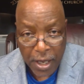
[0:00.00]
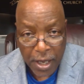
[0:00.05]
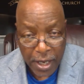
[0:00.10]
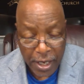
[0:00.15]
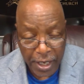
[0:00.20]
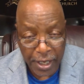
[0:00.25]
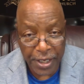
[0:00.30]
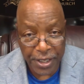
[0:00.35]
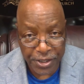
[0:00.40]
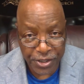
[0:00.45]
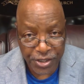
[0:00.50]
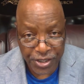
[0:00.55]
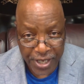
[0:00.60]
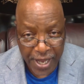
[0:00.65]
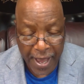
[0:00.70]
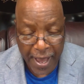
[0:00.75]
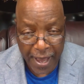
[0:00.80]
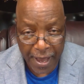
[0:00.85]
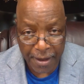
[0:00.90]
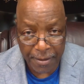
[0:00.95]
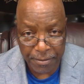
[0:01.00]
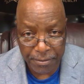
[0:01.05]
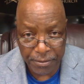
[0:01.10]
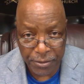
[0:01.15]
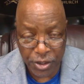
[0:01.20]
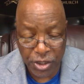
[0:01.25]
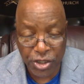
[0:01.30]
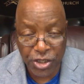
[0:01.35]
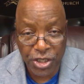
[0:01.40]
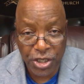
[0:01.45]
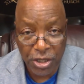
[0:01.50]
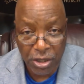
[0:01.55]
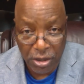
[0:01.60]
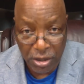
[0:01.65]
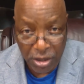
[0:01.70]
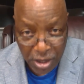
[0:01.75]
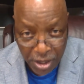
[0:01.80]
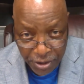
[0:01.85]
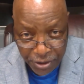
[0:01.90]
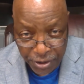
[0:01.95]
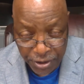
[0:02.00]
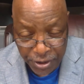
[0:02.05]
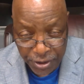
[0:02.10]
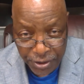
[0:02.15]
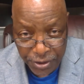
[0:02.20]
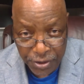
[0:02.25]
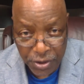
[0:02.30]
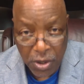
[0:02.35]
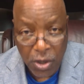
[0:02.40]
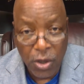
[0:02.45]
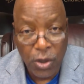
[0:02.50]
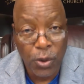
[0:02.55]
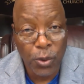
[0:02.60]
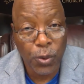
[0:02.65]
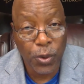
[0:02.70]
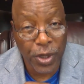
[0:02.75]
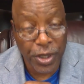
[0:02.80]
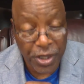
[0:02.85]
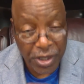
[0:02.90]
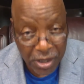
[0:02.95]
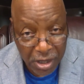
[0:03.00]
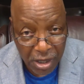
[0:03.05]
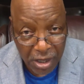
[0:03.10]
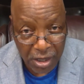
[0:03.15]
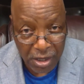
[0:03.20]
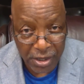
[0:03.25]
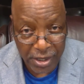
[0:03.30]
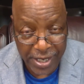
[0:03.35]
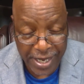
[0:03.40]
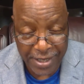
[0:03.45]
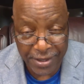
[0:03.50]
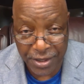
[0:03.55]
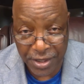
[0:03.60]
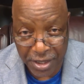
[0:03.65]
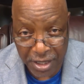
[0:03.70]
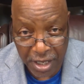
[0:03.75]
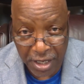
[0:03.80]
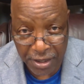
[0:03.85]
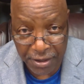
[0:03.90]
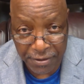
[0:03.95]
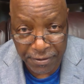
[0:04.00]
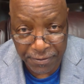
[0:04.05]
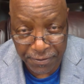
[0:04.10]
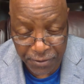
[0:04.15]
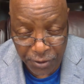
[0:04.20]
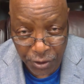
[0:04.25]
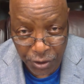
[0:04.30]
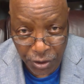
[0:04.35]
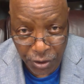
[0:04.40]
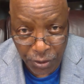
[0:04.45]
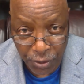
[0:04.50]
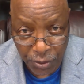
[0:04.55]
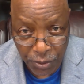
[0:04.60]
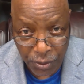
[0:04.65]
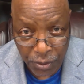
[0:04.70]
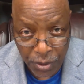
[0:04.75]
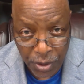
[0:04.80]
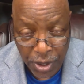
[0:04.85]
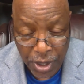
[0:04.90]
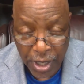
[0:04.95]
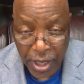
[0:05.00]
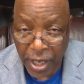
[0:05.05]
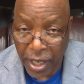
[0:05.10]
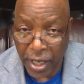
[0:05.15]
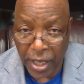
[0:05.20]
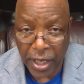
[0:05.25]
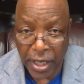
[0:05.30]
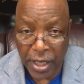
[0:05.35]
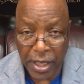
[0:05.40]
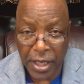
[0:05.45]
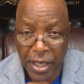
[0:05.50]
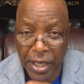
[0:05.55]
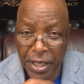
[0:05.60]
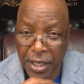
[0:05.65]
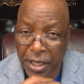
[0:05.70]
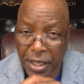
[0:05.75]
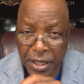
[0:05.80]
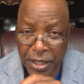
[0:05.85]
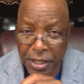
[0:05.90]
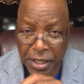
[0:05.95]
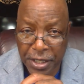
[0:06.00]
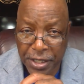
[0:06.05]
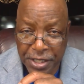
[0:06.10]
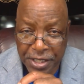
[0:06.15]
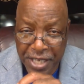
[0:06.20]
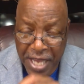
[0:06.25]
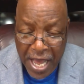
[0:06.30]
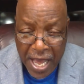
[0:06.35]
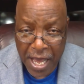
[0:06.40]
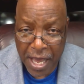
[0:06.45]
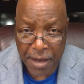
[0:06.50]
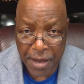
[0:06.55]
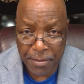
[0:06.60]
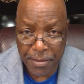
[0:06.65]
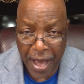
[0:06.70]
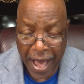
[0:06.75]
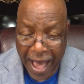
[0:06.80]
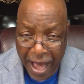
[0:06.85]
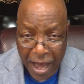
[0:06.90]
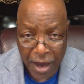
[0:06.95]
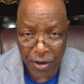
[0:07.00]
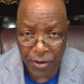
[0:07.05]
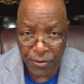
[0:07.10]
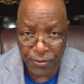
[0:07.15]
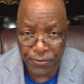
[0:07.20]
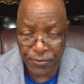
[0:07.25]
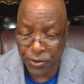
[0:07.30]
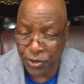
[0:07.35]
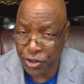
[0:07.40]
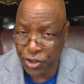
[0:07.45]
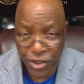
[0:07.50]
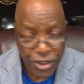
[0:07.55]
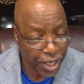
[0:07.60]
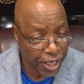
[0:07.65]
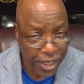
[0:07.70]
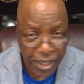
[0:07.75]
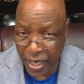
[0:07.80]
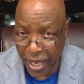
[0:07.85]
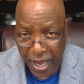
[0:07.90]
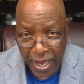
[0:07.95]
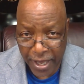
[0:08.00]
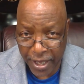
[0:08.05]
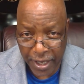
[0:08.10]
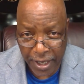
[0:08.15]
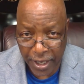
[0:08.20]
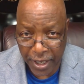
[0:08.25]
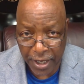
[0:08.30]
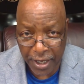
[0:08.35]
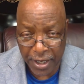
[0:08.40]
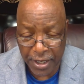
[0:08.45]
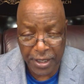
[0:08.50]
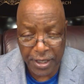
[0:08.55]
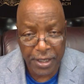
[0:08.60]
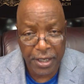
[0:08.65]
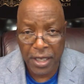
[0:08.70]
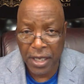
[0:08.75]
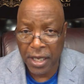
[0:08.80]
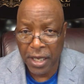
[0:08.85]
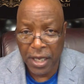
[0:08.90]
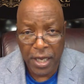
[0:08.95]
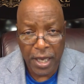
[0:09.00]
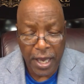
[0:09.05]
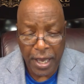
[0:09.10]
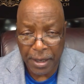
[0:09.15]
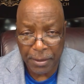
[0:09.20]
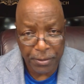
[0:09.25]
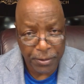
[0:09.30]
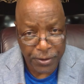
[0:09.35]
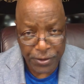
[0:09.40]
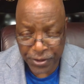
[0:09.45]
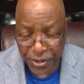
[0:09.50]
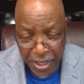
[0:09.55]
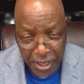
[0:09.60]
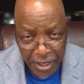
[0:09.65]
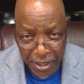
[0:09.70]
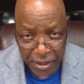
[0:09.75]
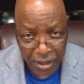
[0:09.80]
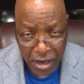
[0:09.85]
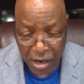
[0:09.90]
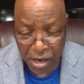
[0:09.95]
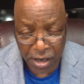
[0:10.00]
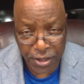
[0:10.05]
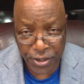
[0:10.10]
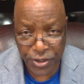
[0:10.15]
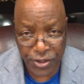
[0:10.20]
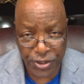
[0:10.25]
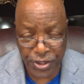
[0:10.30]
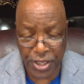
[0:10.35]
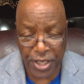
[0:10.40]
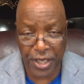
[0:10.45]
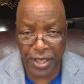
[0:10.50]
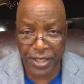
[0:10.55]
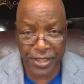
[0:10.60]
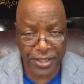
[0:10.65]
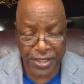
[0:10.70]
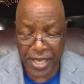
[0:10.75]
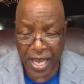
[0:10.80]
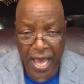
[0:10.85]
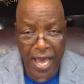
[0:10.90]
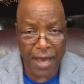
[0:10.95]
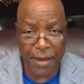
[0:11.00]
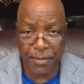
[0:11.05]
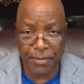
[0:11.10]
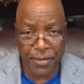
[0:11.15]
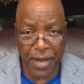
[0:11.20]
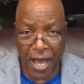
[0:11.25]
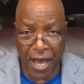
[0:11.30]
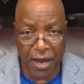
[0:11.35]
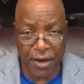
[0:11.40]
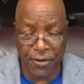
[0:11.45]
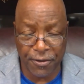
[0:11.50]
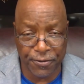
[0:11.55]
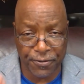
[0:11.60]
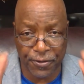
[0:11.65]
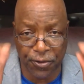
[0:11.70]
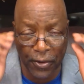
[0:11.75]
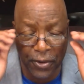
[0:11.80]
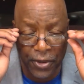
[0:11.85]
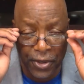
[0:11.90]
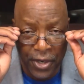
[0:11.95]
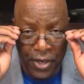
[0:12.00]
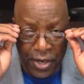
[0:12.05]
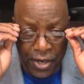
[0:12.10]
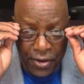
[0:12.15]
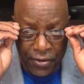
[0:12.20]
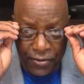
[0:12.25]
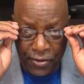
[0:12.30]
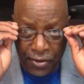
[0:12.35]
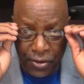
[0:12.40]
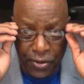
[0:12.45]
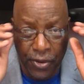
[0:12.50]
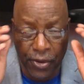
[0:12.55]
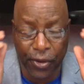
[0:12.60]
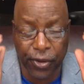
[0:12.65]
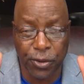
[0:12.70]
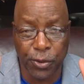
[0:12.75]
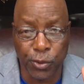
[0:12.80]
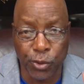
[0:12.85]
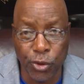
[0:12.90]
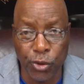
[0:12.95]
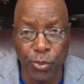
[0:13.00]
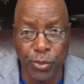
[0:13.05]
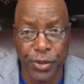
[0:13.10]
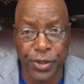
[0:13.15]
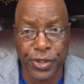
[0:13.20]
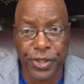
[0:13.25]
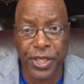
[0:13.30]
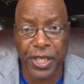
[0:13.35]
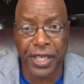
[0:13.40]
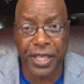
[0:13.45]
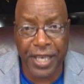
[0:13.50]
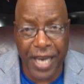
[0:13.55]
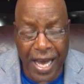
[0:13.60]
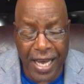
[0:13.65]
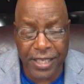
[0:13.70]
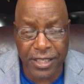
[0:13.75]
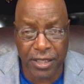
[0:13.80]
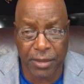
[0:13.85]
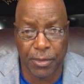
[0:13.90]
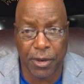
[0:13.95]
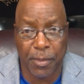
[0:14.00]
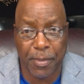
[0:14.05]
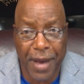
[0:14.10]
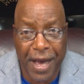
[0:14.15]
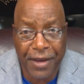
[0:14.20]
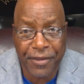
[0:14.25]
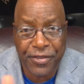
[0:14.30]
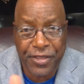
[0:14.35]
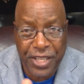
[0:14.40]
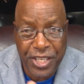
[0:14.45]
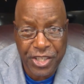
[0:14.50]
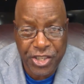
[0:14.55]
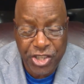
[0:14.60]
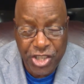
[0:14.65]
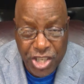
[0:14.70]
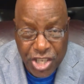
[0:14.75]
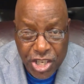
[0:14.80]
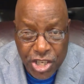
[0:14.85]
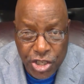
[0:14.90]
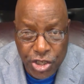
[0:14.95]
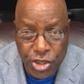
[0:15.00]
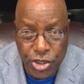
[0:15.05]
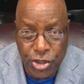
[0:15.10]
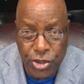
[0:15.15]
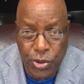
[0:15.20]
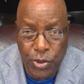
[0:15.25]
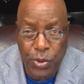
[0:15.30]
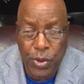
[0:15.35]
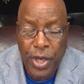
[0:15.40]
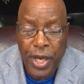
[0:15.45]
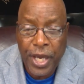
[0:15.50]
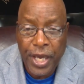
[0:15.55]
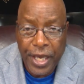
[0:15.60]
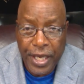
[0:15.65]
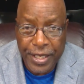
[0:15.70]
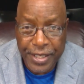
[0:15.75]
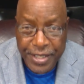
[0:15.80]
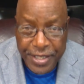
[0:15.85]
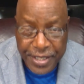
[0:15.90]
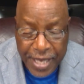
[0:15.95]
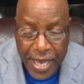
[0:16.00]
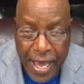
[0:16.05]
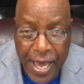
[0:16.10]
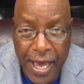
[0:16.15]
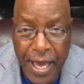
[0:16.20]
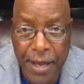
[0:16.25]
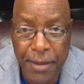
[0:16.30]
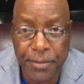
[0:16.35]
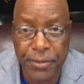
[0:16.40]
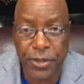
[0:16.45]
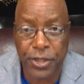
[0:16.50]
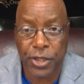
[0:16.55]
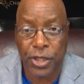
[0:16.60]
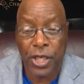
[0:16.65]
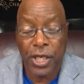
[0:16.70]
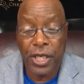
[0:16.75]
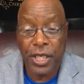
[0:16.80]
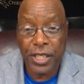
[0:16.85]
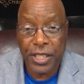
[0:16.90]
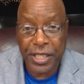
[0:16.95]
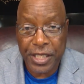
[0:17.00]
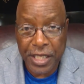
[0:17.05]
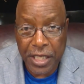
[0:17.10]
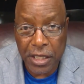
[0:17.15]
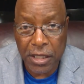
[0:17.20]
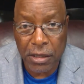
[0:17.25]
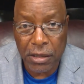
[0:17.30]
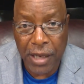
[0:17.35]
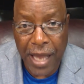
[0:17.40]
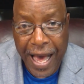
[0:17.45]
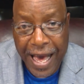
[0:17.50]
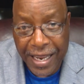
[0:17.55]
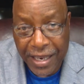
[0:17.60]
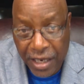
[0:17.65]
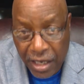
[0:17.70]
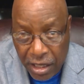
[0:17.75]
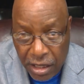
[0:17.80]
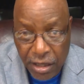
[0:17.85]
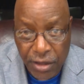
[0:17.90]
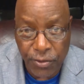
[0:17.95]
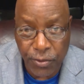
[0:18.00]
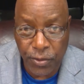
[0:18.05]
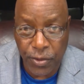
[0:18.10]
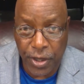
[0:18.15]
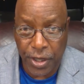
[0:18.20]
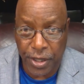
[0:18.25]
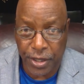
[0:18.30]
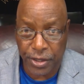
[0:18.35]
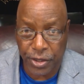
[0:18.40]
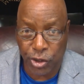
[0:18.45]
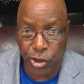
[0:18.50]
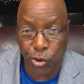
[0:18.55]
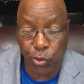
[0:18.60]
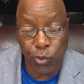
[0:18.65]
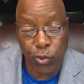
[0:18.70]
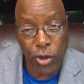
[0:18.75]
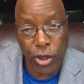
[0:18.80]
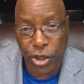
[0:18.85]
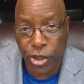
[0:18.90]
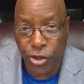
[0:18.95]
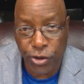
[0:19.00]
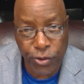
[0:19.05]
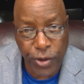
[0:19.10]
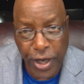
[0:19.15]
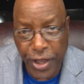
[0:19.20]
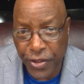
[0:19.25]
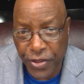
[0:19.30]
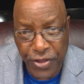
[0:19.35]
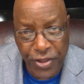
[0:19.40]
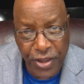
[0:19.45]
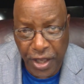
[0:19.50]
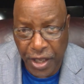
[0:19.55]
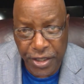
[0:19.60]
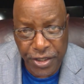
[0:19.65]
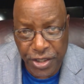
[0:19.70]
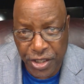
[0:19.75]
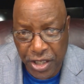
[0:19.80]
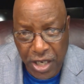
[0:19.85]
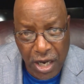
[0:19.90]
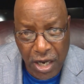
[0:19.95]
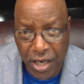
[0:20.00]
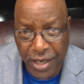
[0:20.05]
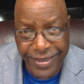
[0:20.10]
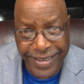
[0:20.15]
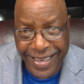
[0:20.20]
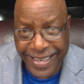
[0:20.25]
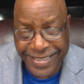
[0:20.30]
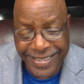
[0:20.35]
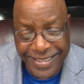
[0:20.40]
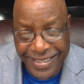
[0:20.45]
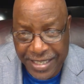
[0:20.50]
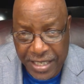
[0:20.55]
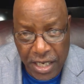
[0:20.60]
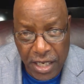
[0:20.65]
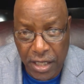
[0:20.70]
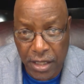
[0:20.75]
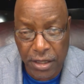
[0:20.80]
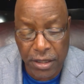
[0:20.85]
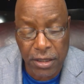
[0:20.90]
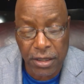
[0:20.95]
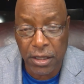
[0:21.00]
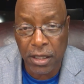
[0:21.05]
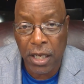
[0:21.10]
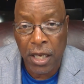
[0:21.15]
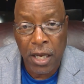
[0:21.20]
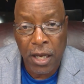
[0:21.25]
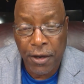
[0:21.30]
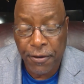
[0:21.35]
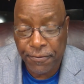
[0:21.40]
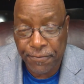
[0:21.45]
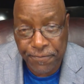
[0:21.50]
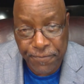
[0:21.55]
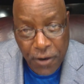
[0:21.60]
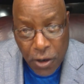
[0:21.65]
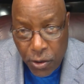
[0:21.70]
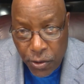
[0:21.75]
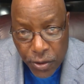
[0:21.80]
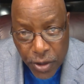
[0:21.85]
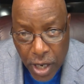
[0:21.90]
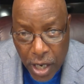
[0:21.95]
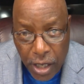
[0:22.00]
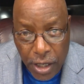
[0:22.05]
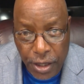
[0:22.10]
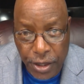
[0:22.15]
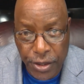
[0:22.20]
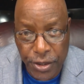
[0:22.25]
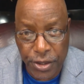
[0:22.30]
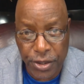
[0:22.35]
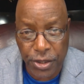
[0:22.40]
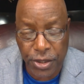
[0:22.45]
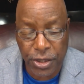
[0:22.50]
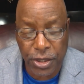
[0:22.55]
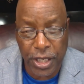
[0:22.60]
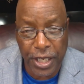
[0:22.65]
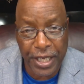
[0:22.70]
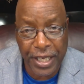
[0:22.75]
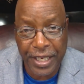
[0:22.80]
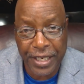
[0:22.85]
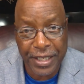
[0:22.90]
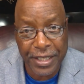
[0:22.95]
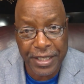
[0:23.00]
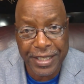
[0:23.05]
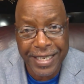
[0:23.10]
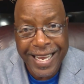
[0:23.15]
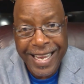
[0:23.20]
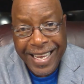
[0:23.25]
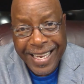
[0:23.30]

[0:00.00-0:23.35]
It is time to tell others what God has done for you. It's time out for shaking our head and saying harsh things. It's time out for rumors and gossip about this issue. It's time to tell our loved ones of what great things God has done for us in